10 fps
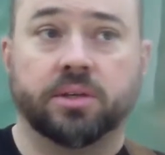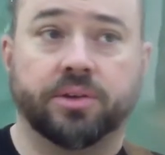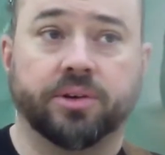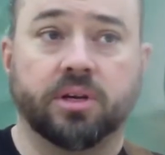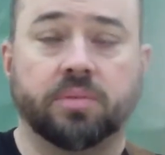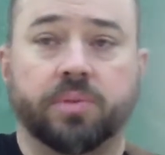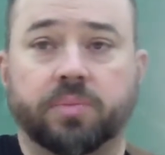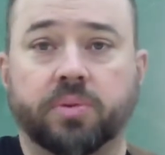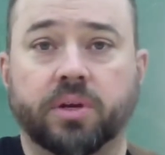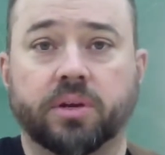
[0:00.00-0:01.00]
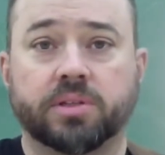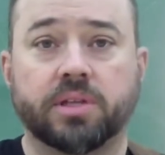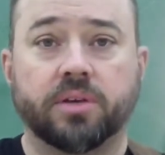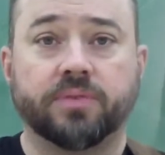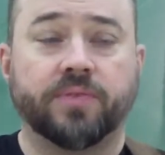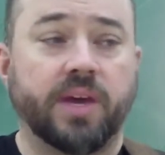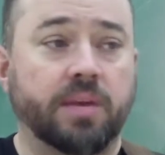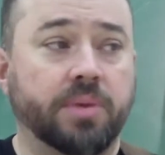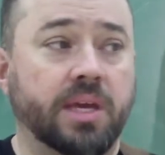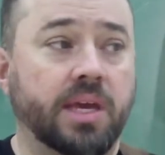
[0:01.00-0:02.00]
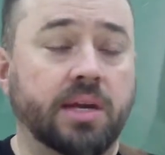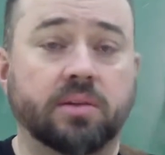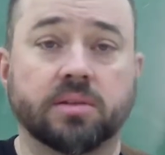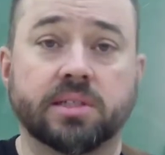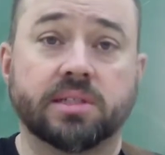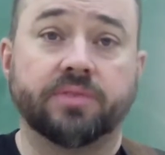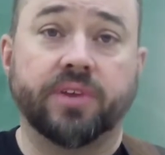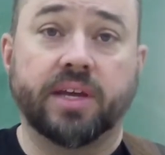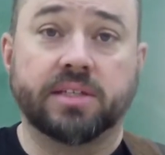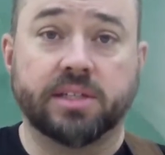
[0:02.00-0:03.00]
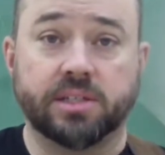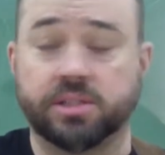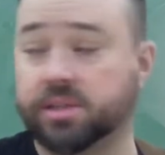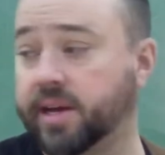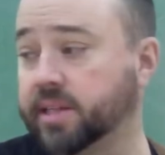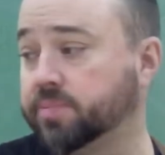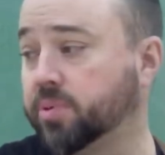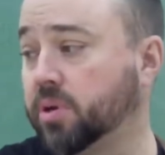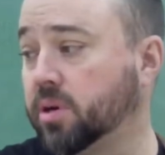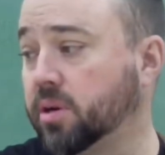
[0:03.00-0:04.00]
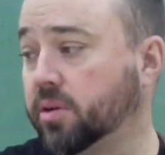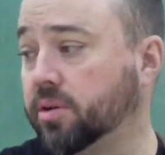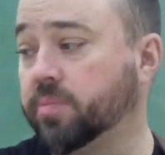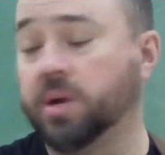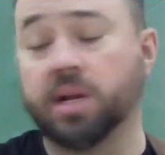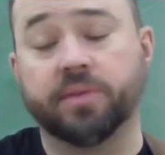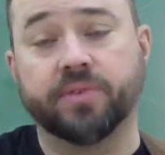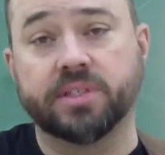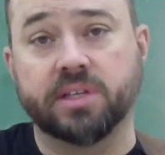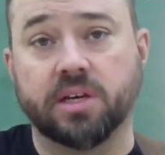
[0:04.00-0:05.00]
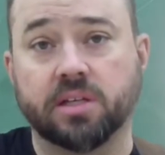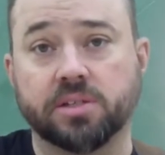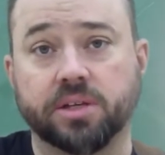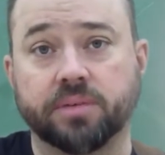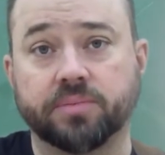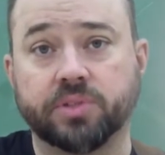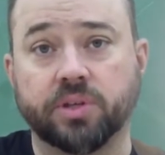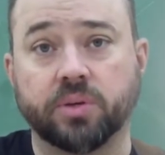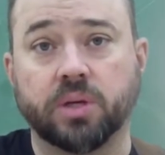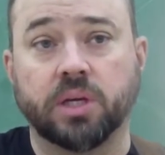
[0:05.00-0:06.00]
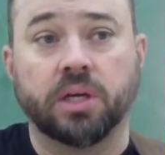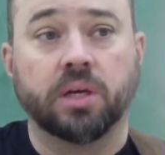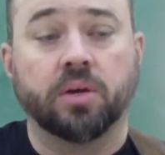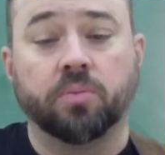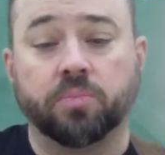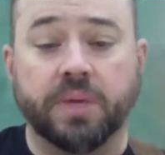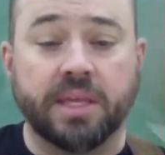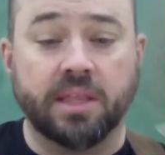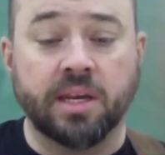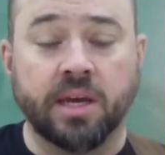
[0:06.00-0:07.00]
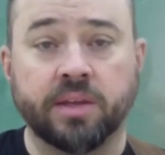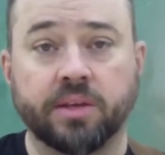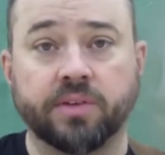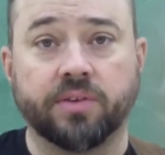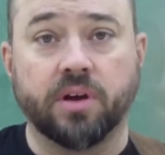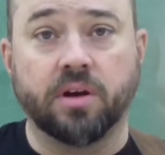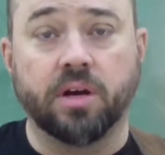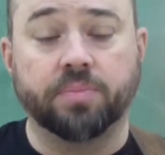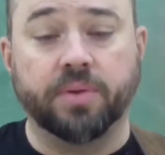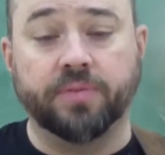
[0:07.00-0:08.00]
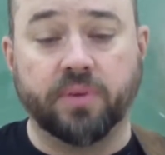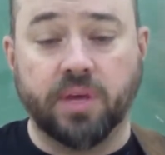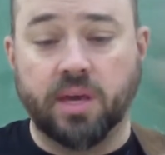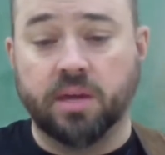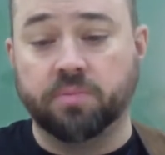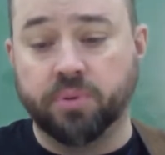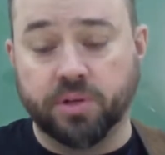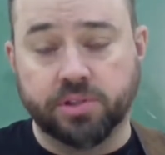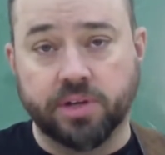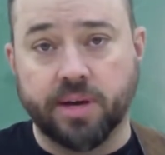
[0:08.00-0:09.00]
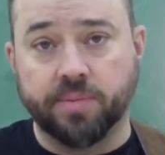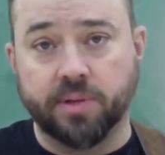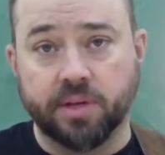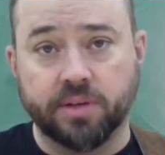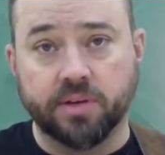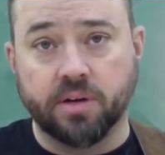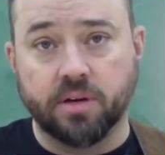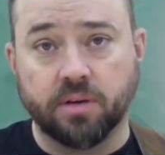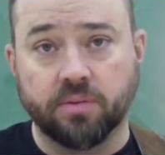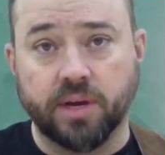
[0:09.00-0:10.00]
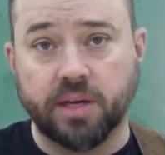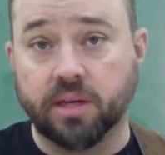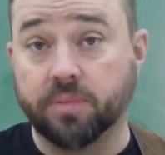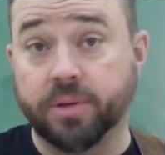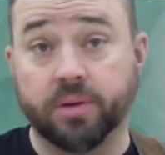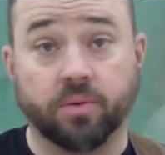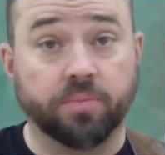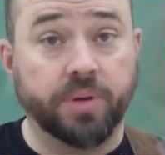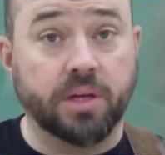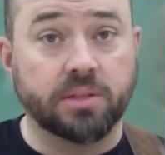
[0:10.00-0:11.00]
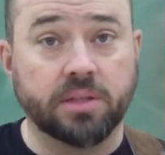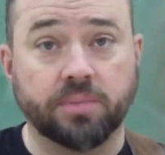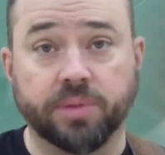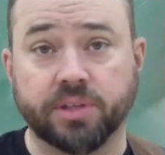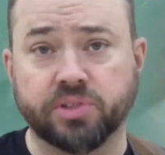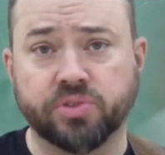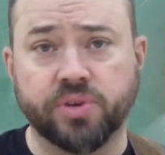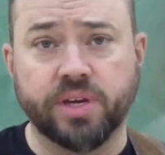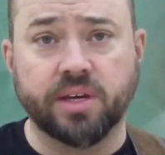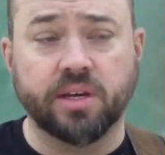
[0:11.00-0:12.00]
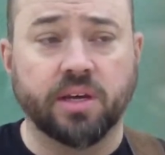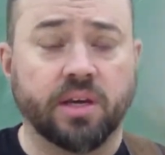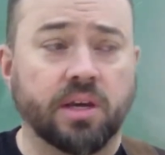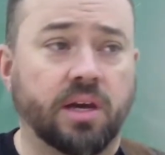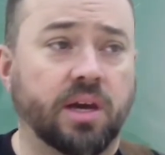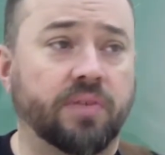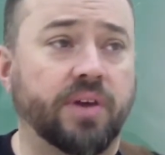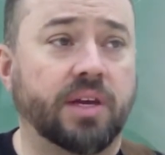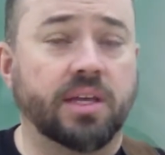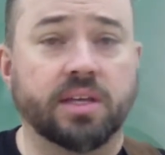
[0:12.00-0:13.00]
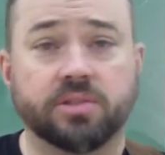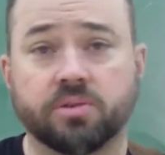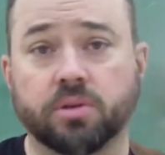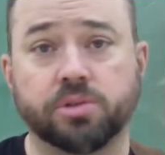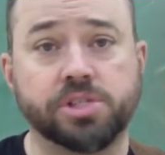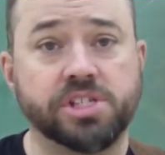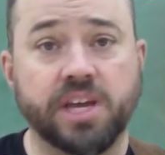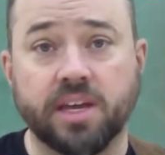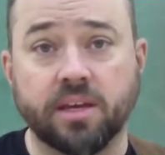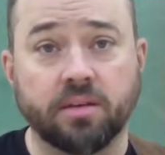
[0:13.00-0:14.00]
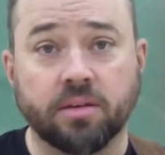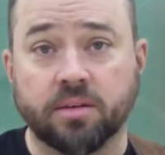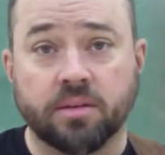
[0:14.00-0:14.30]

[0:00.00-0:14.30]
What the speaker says: you're going to be putting yourself at a mechanical disadvantage as per your body physiology. So get the neck of the guitar up if you can. Put a strap on the guitar, right? It could be an old belt, it could be a string. I've had kids crochet,